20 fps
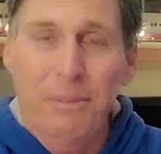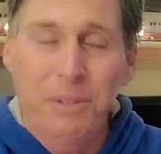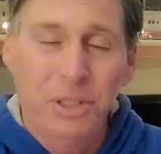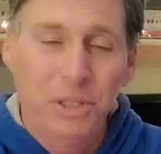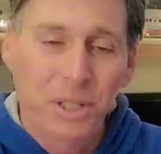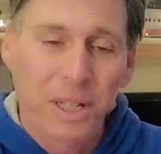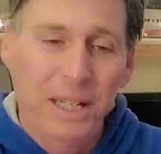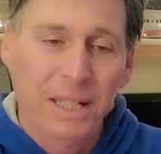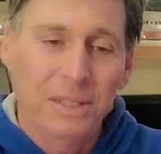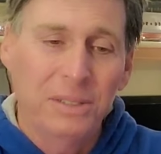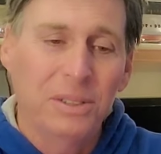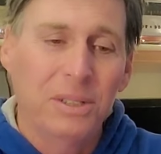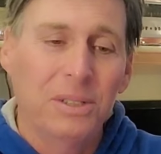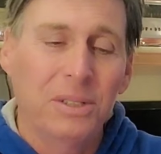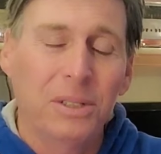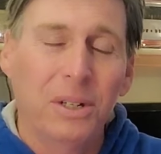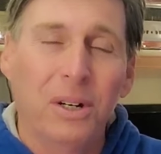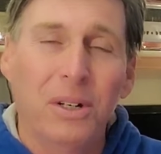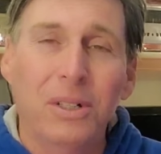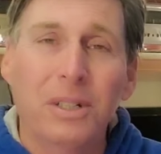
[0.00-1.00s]
have a chance to
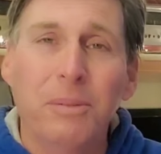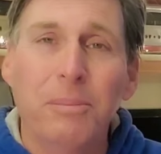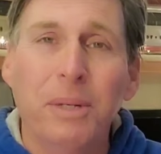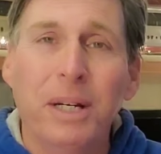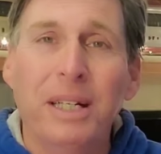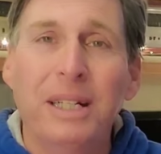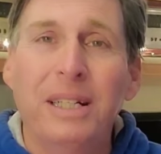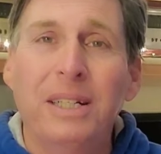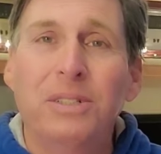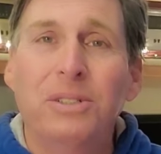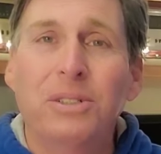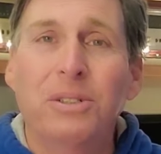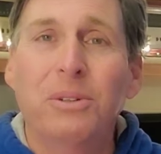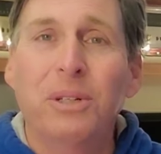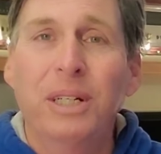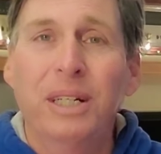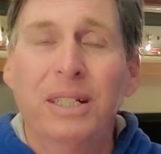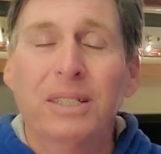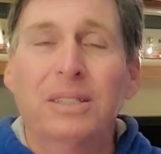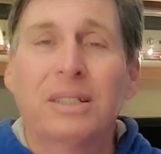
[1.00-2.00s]
talk about
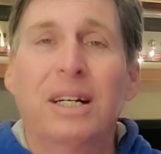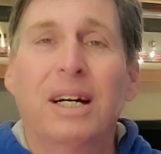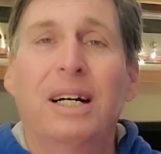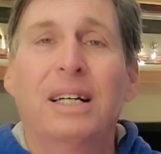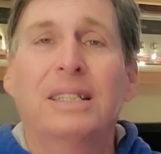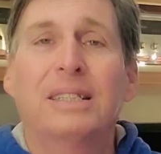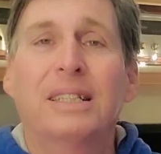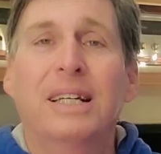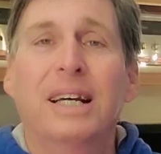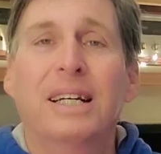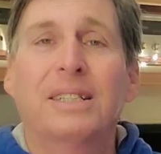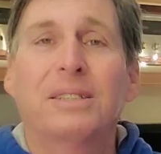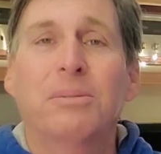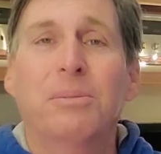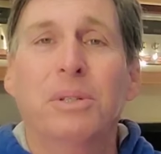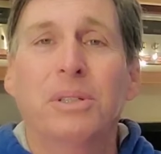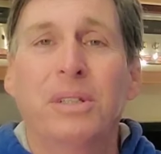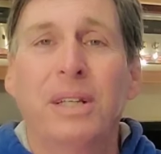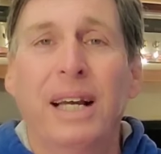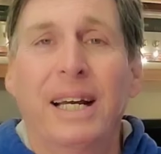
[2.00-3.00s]
history and its context
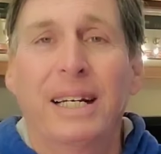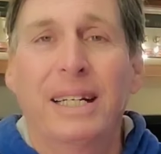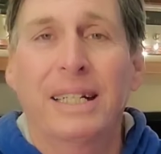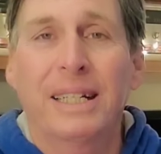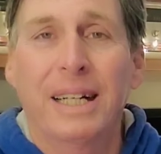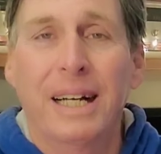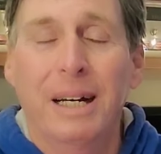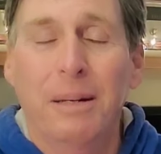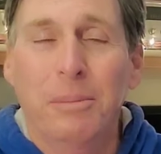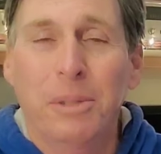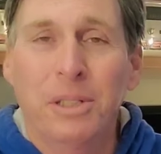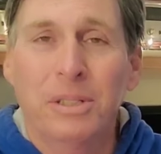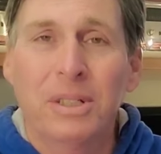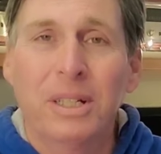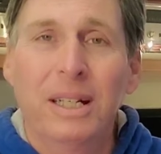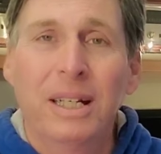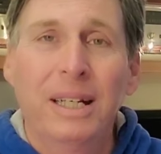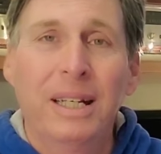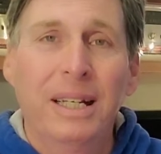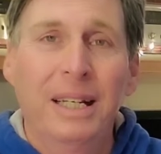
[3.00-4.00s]
with economics
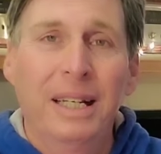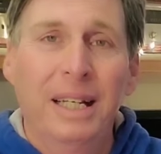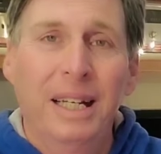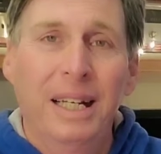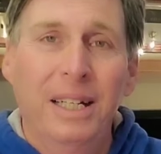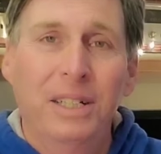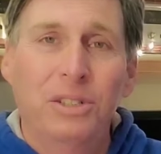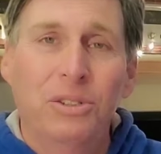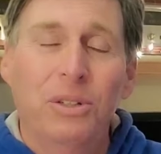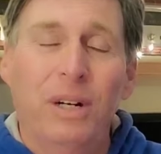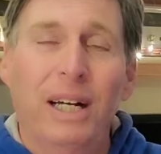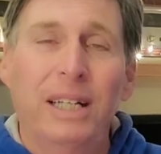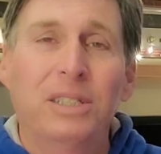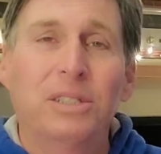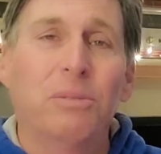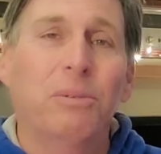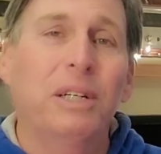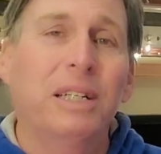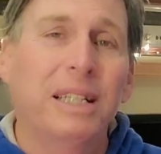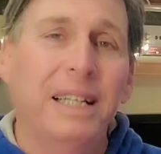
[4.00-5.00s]
and try
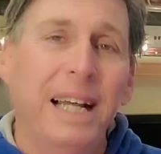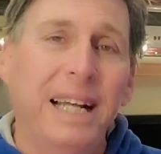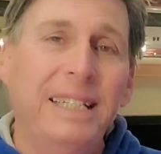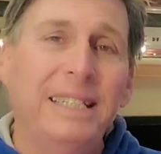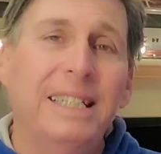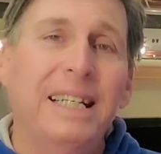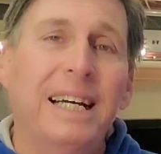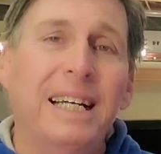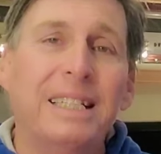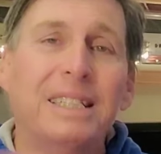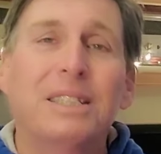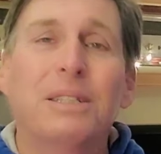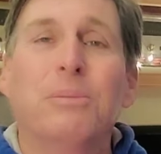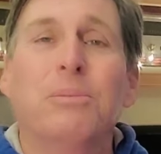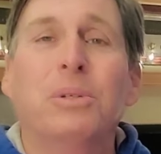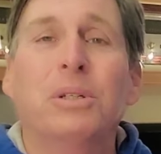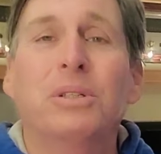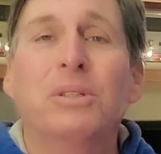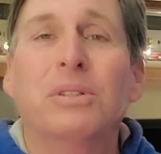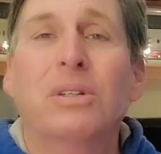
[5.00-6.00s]
to relate that to
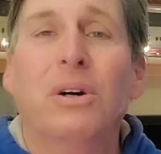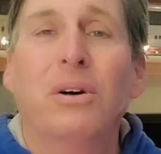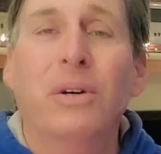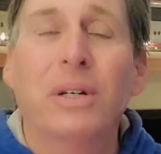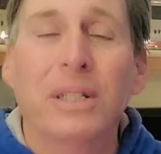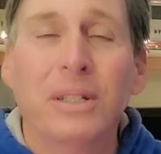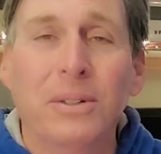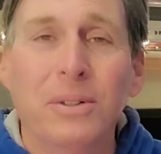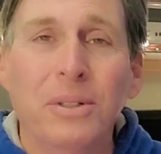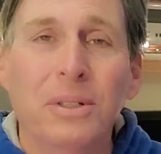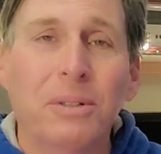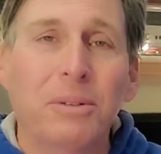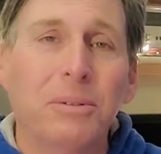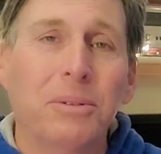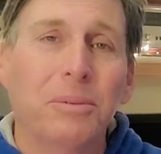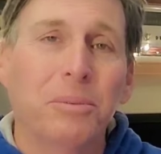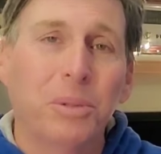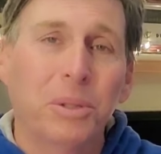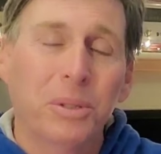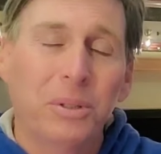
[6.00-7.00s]
what's going on in
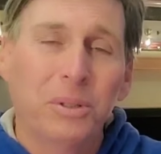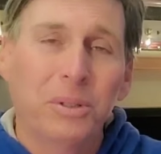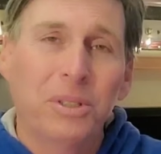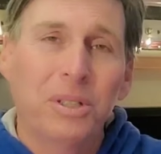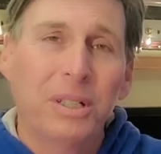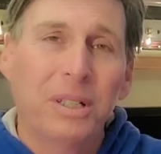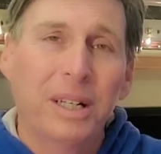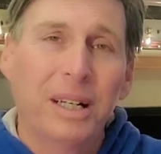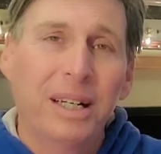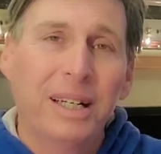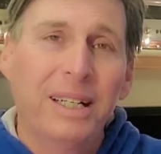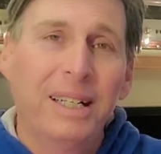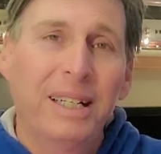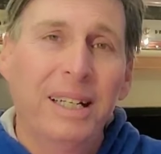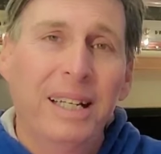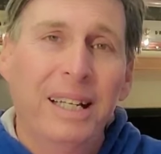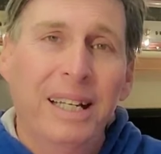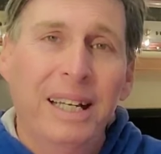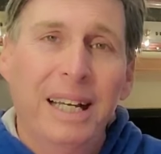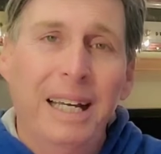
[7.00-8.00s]
the world today.
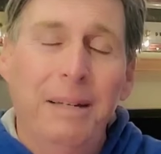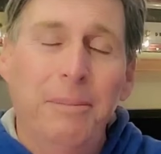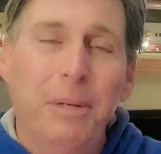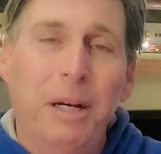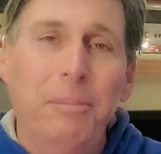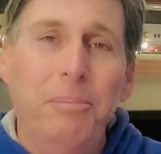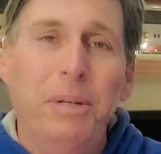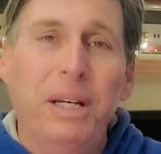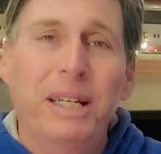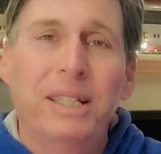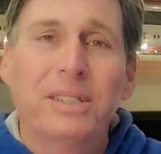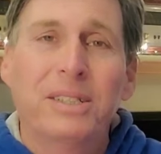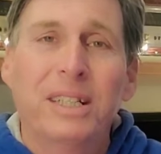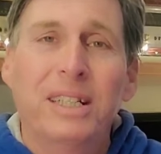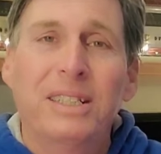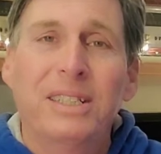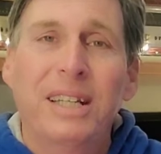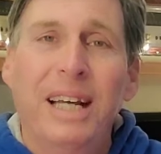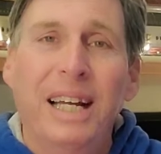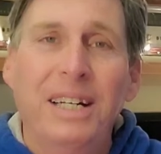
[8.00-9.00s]
And my biggest
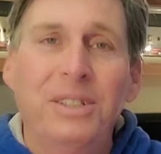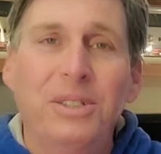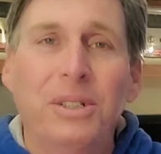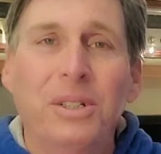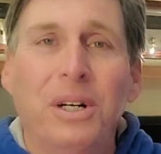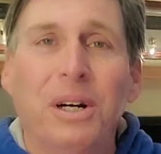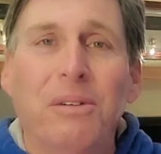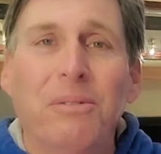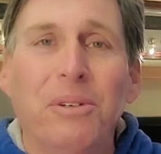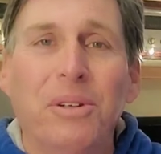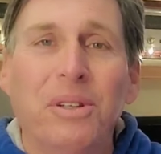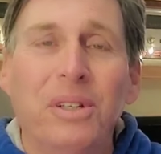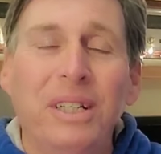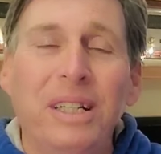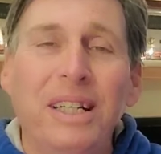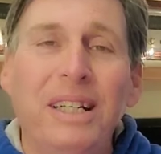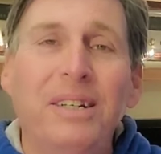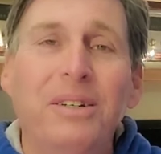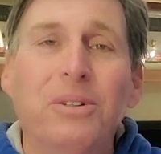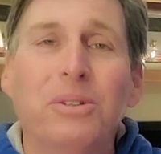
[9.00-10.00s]
contention over the
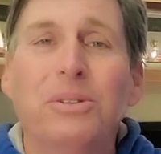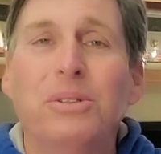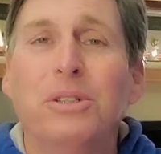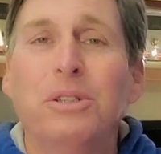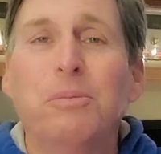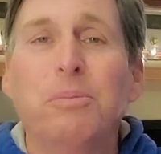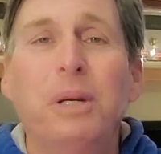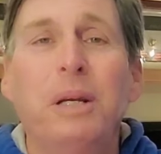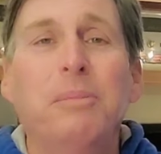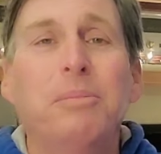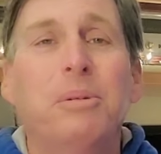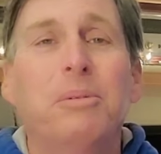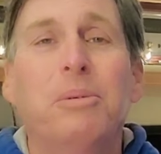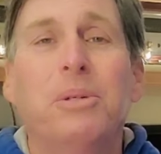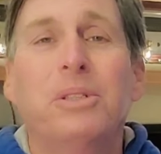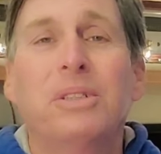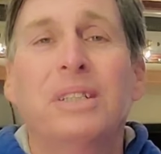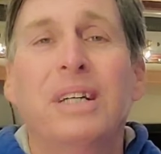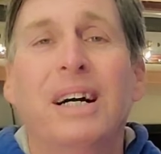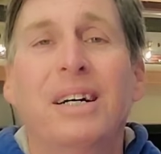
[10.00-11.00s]
years is people
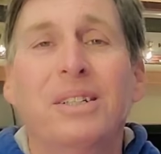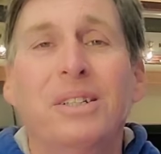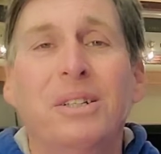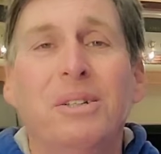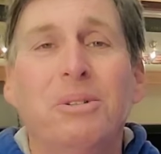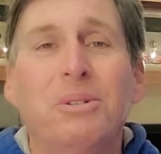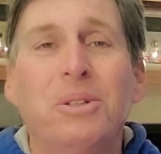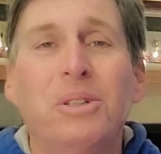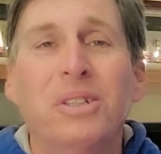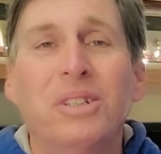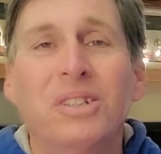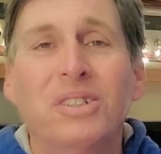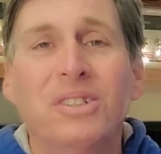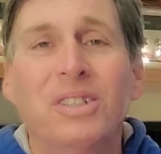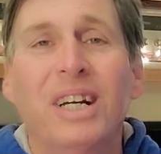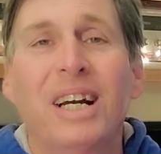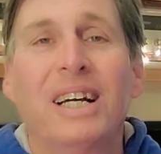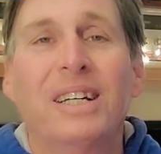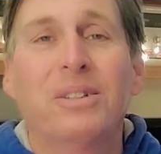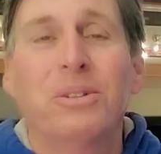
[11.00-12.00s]
will tell you on the
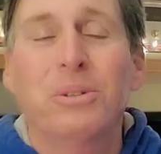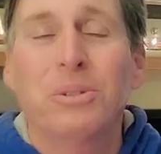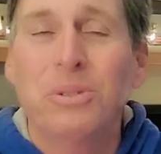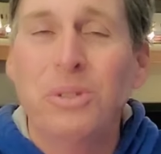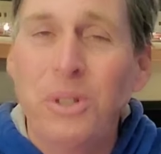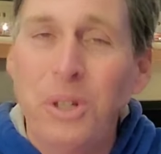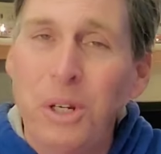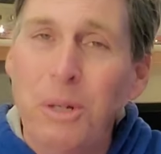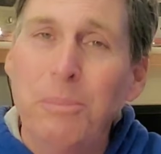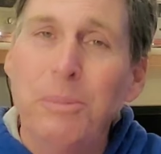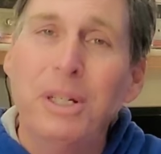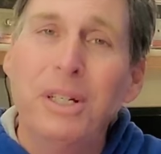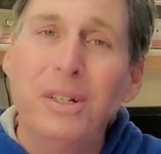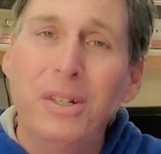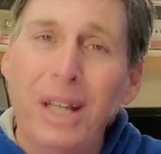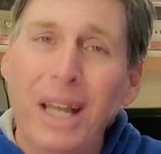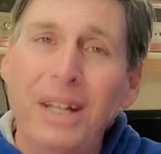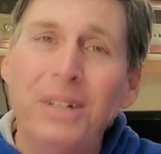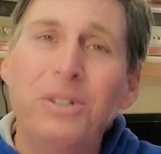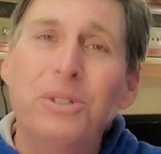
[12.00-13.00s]
channel is
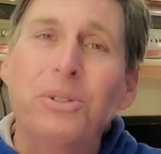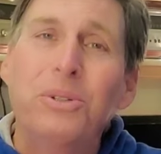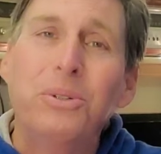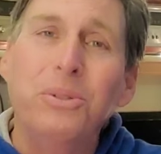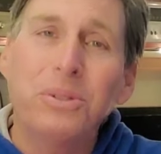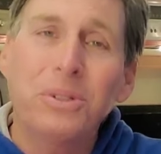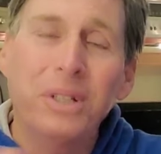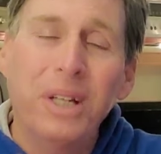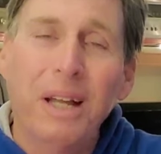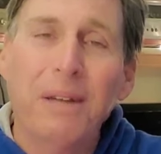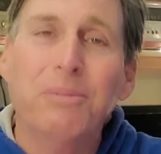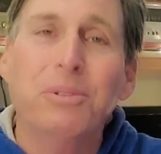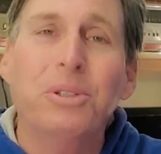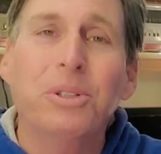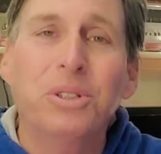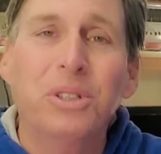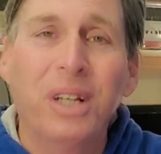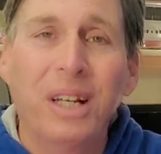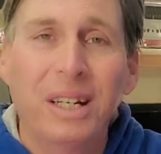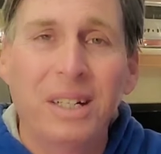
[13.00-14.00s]
human nature never
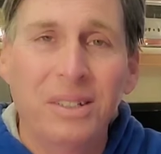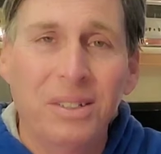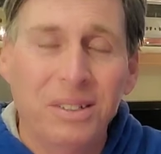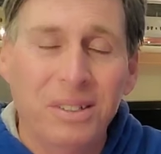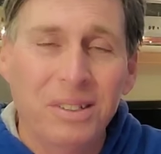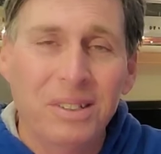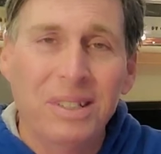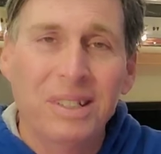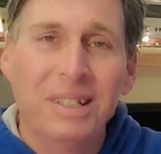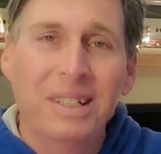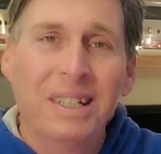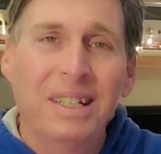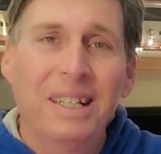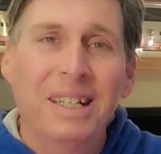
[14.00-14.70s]
changes.